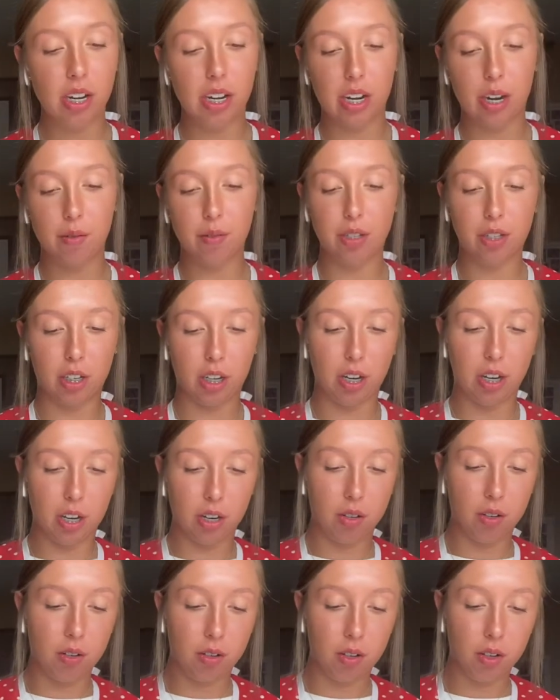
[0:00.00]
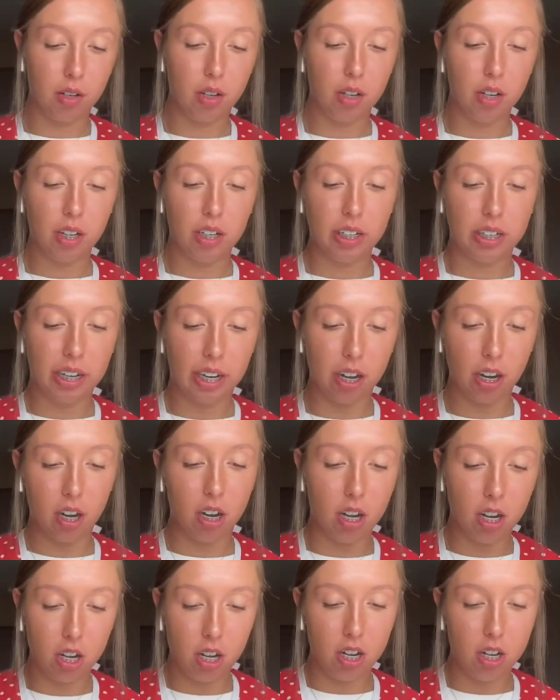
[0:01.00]
And I'm just going to get
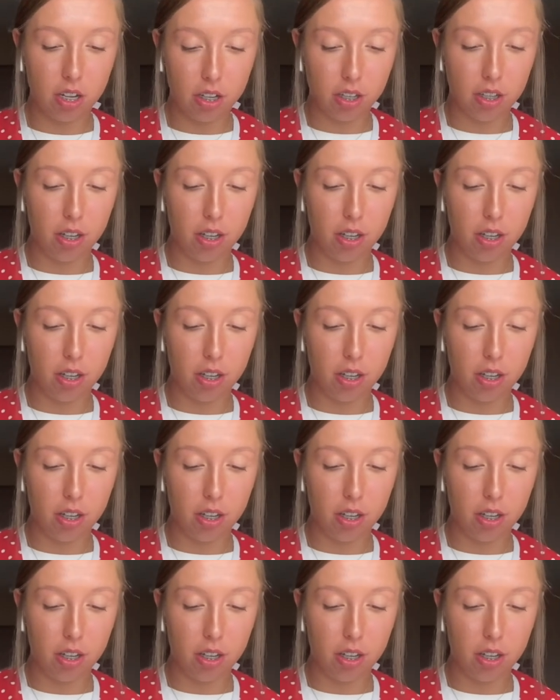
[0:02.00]
all